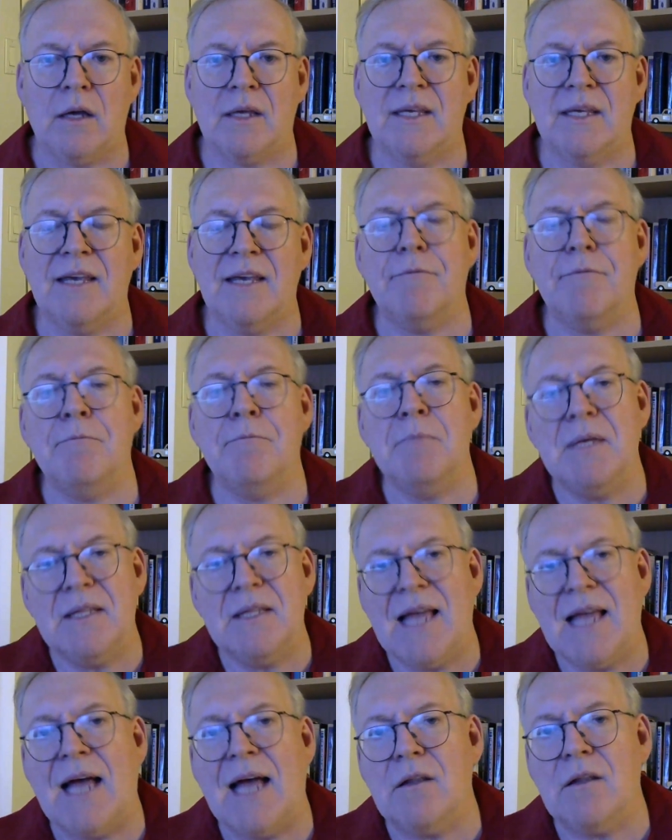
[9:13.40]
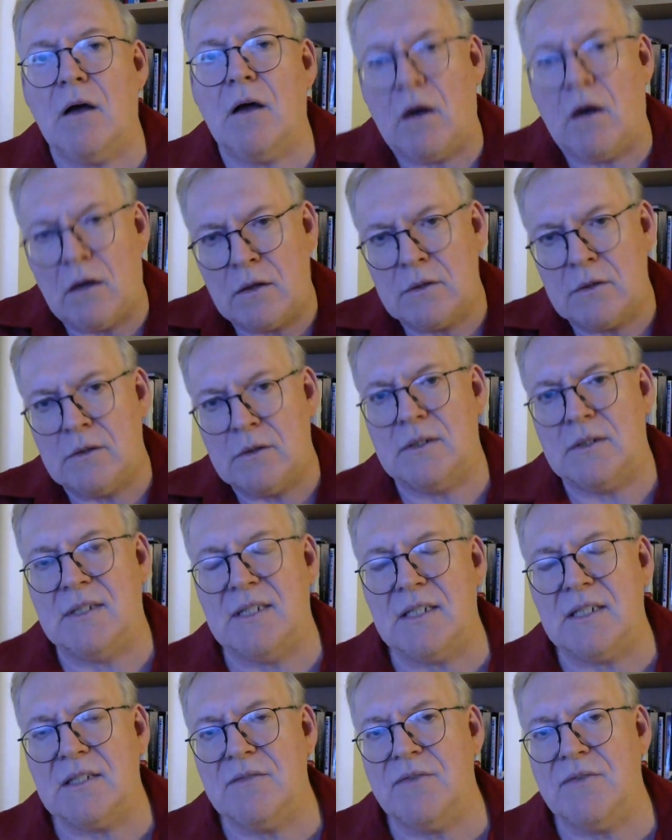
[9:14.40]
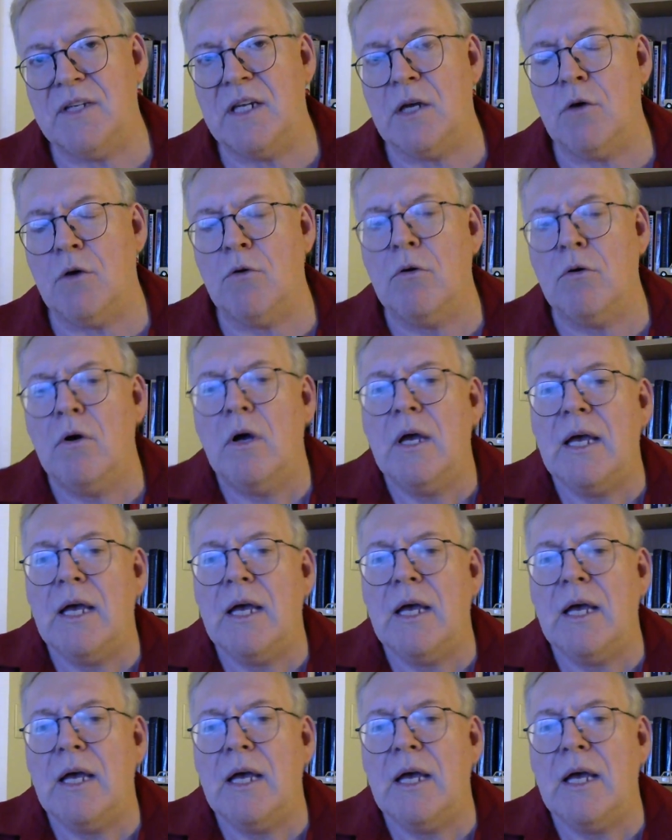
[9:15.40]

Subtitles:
give me that on this video